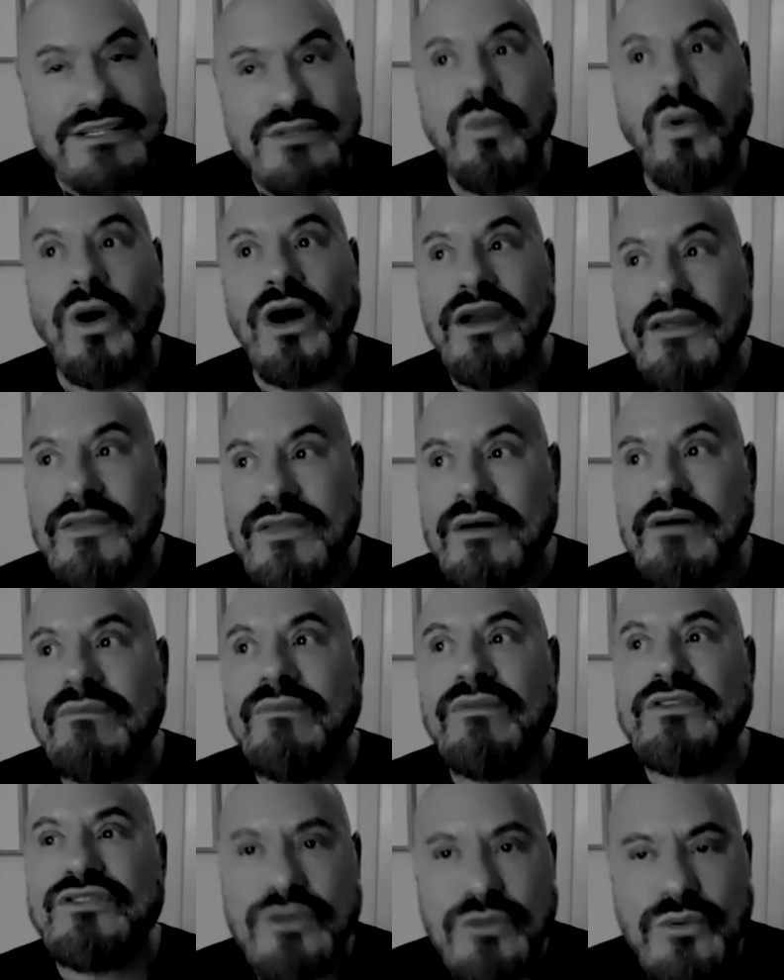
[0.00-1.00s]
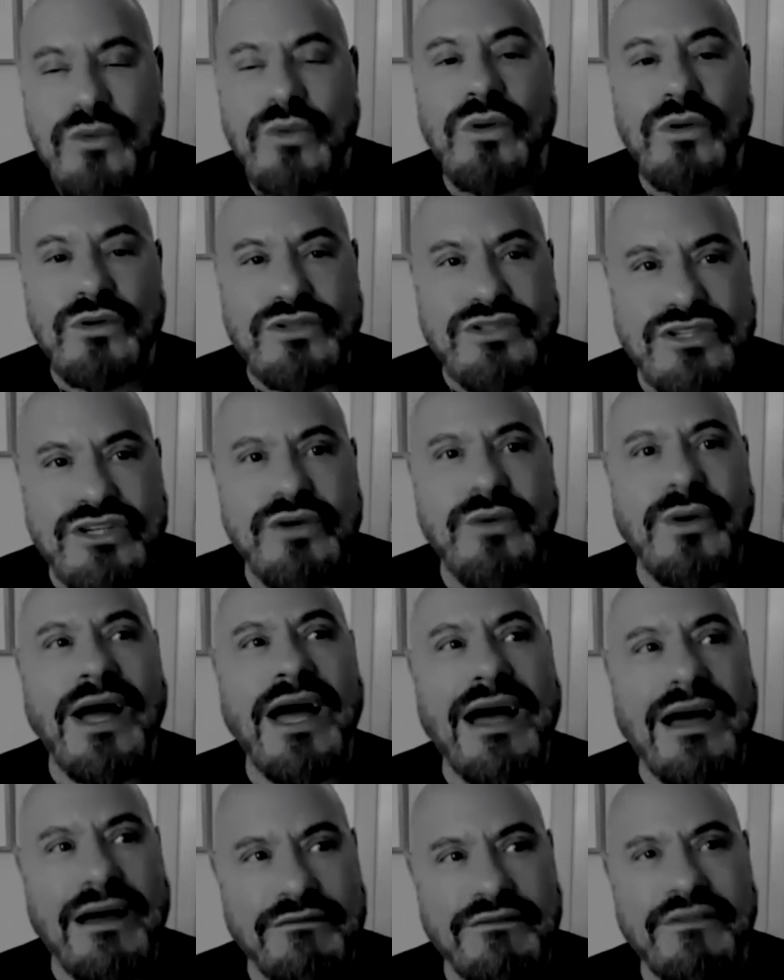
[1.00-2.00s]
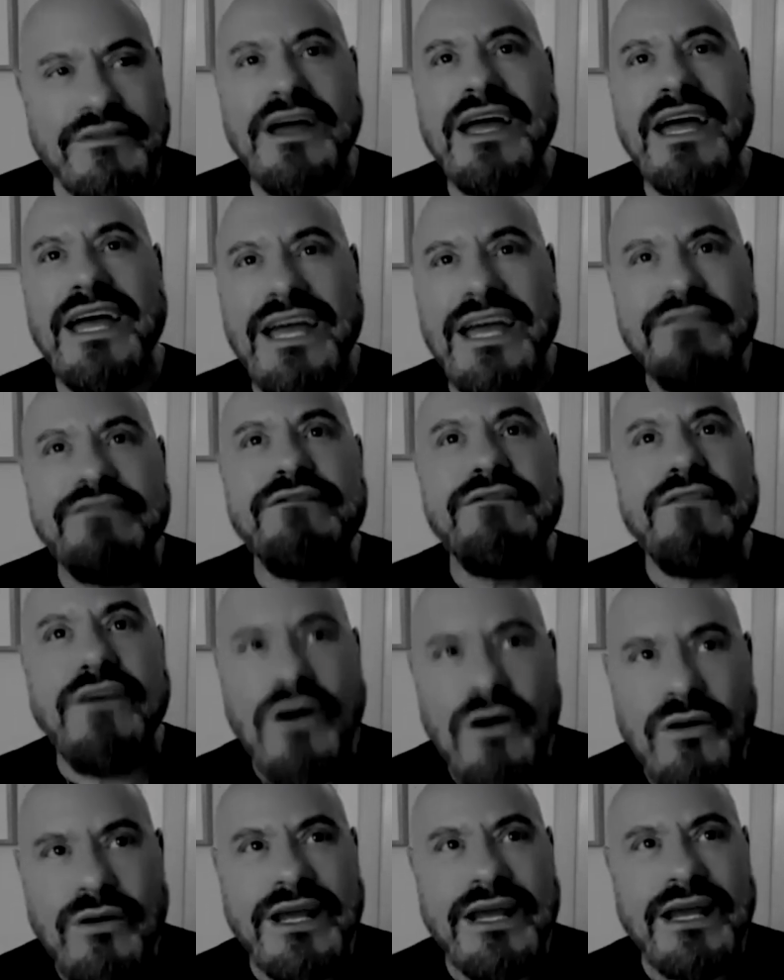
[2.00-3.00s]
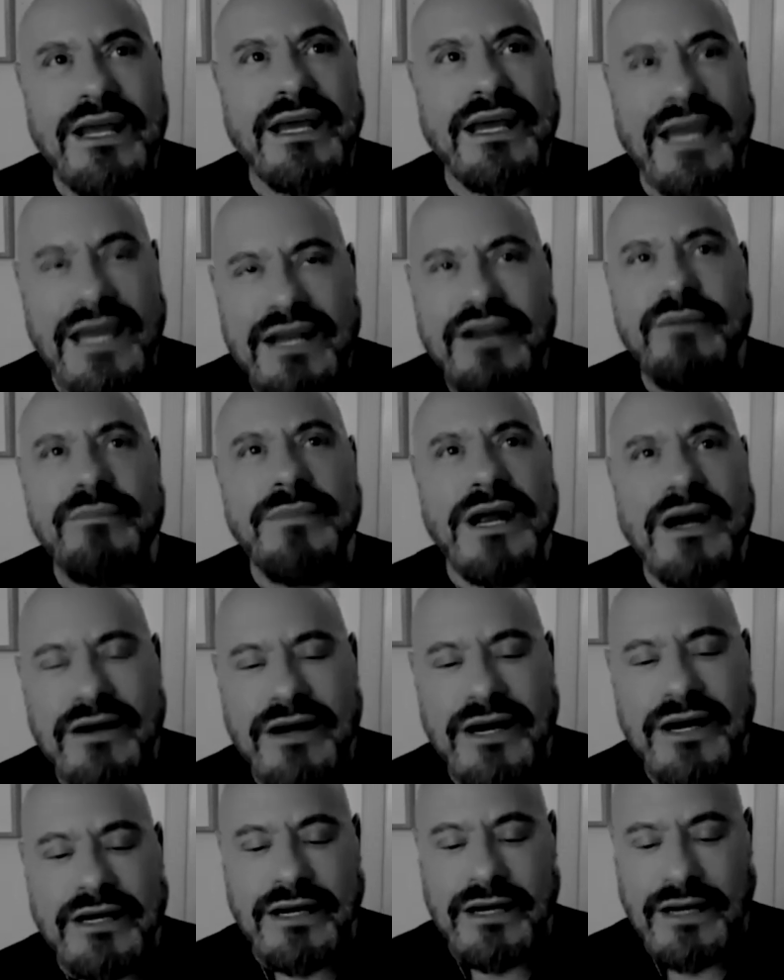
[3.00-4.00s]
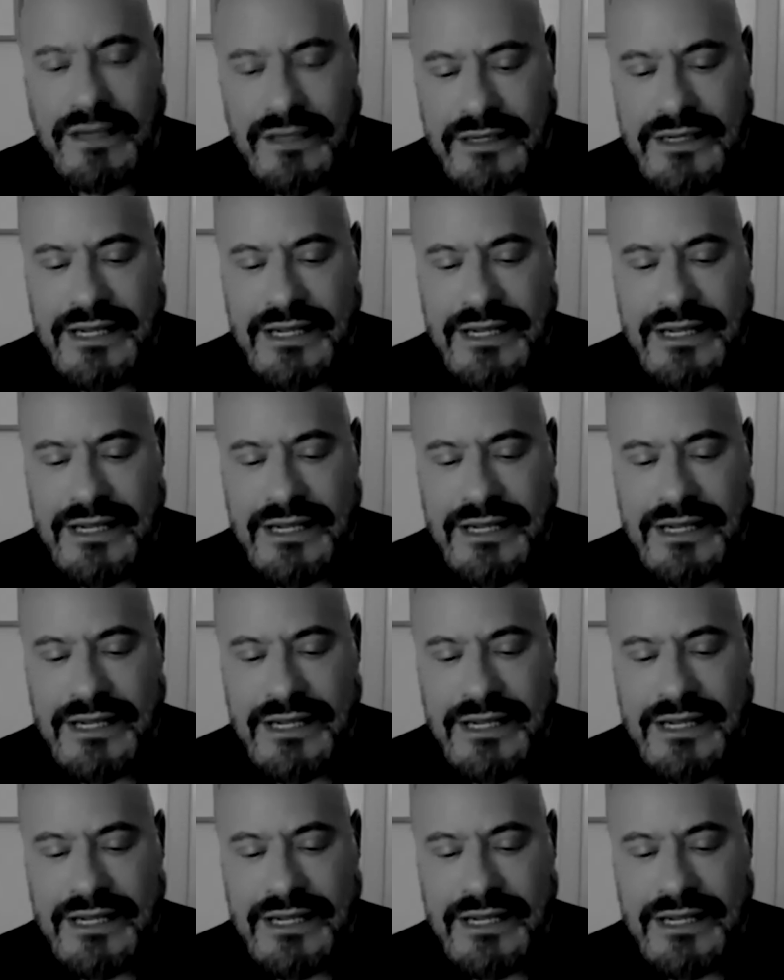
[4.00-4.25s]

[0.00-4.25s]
one of the tools you have, if voting in America